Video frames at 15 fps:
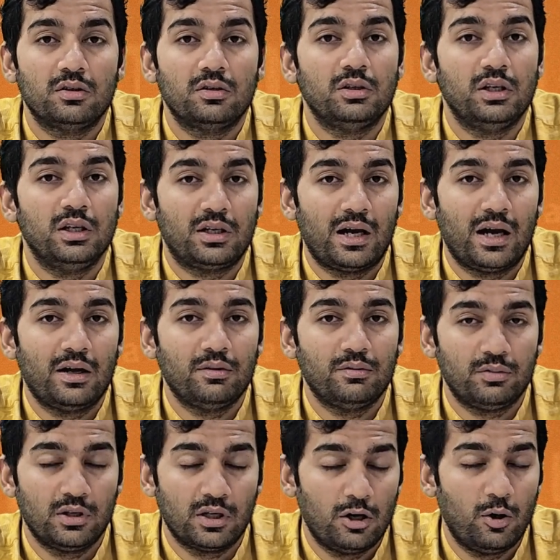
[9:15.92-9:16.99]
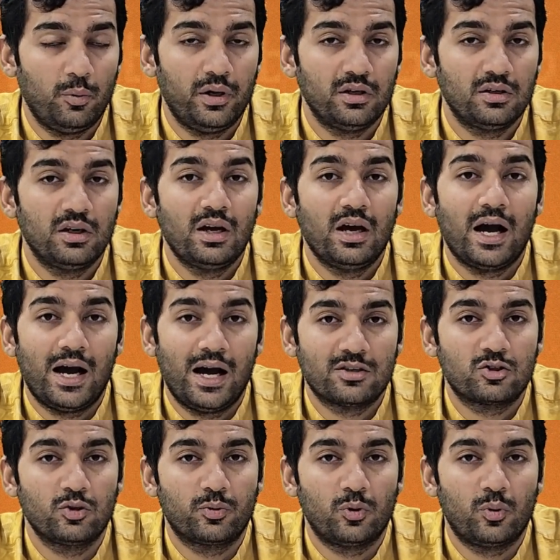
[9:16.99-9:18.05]
the government has
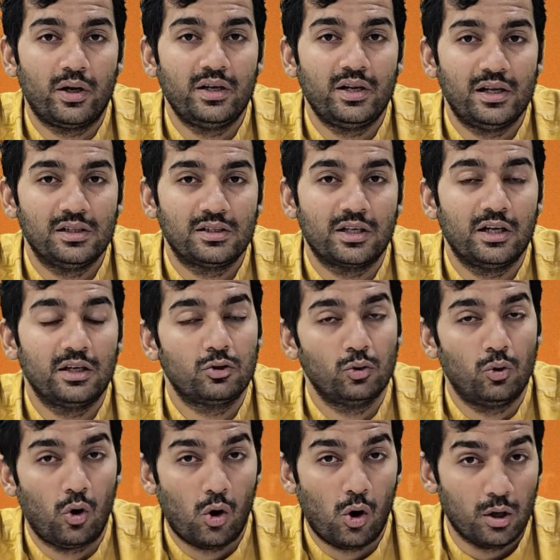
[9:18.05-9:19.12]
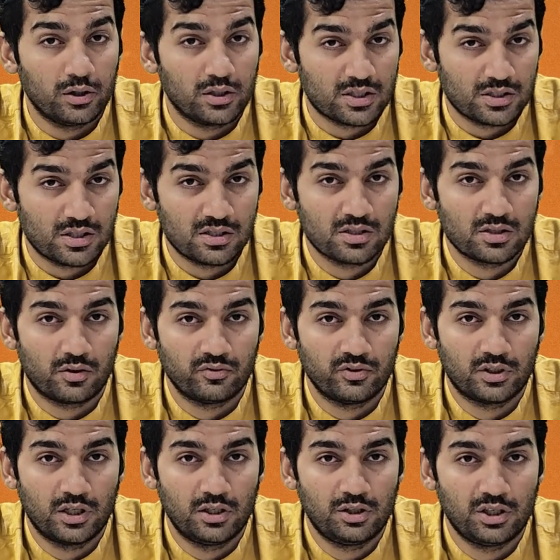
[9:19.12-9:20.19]
to provide healthcare to all the citizens of the
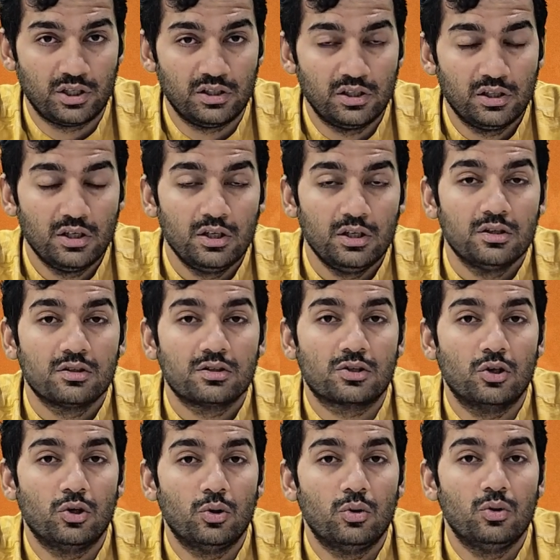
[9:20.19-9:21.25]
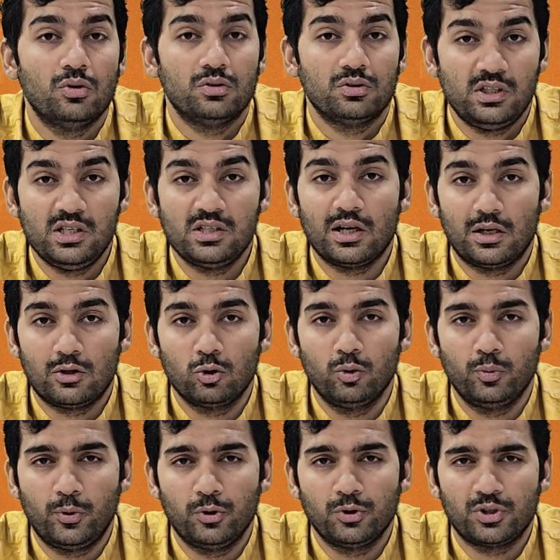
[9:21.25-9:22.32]
country. So these are 2
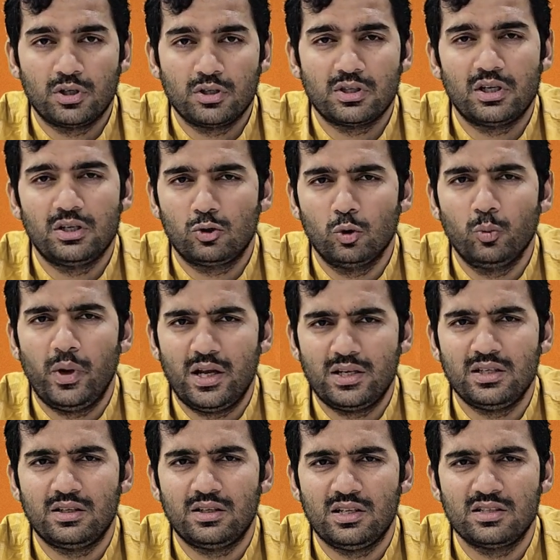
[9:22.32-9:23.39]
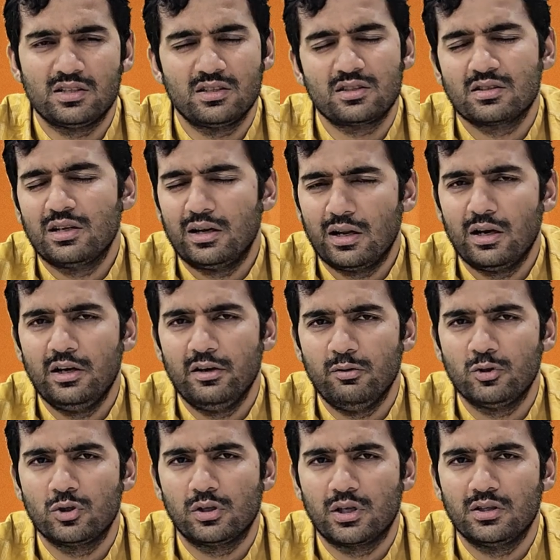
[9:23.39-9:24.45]
portions and 2 basic reasons that an
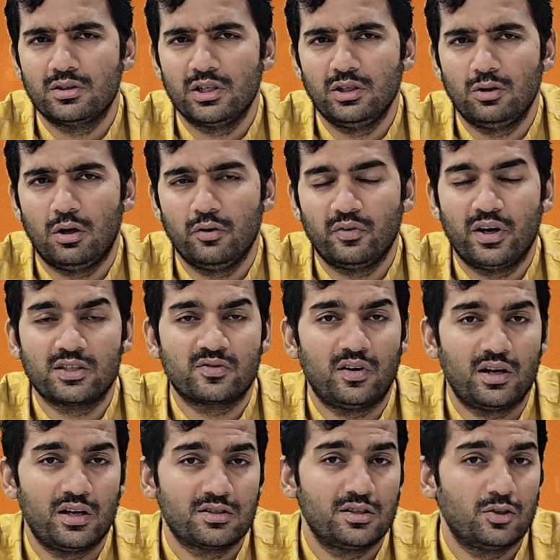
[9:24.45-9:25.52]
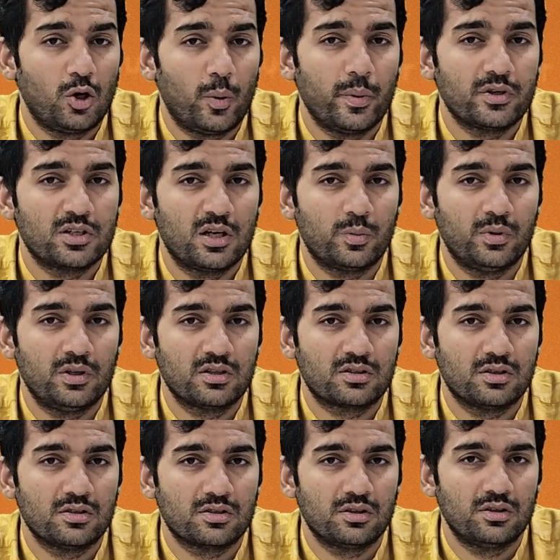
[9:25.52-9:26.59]
individual can think of as far as the topic statement is
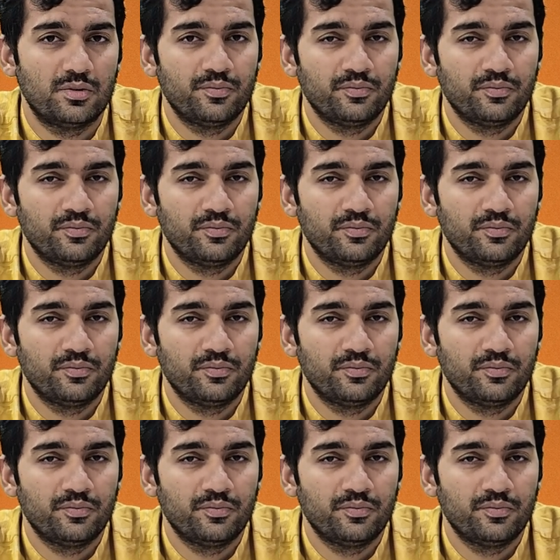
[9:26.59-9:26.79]
concerned.